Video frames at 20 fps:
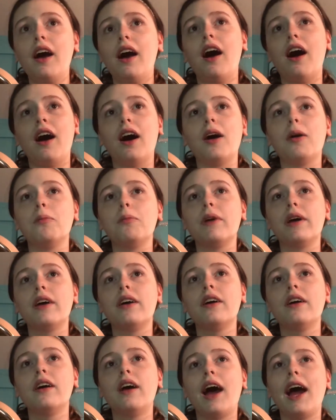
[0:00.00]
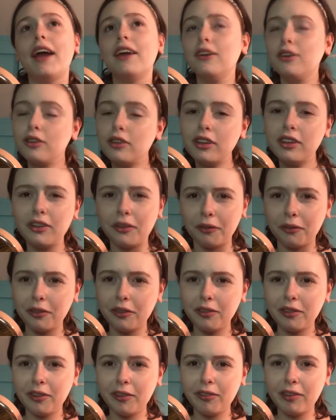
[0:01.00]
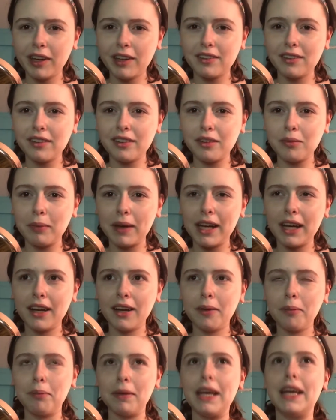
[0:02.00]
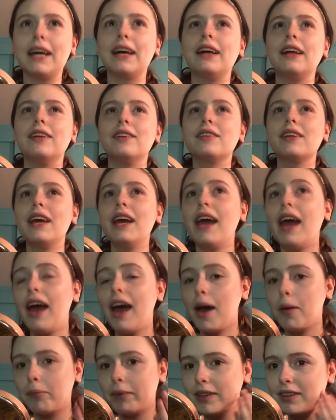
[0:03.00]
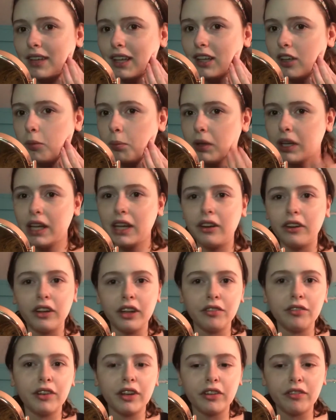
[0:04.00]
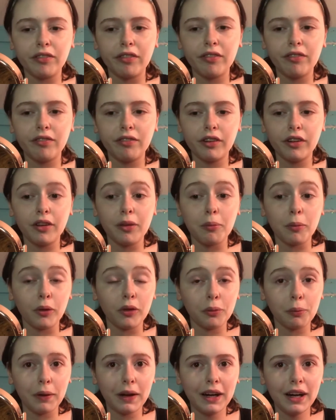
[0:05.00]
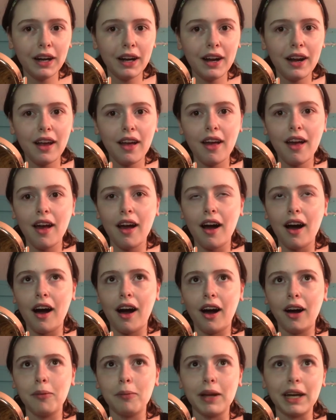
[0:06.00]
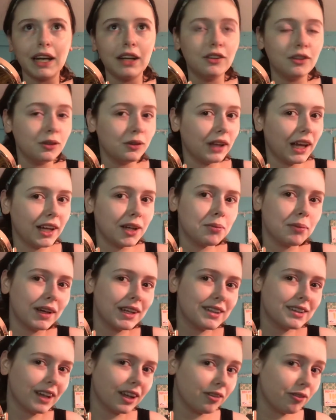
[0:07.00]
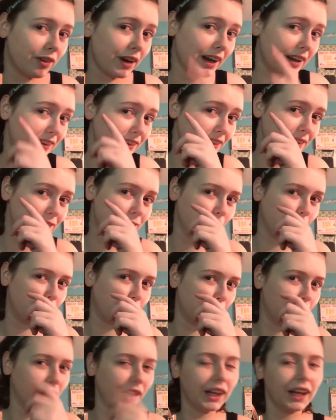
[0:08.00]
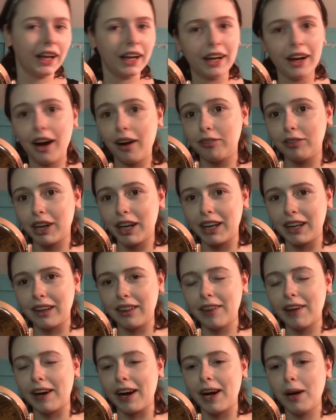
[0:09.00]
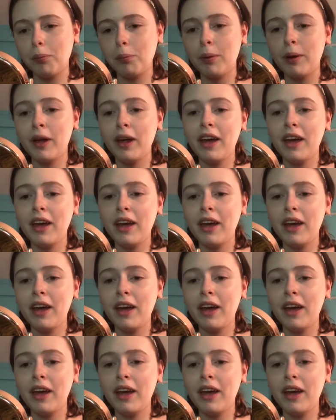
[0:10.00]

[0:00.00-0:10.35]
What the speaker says: I usually don't do full faces of makeup because my skin is pretty clear for the most part. And I do like my sun freckles, so I don't really like cover anything up.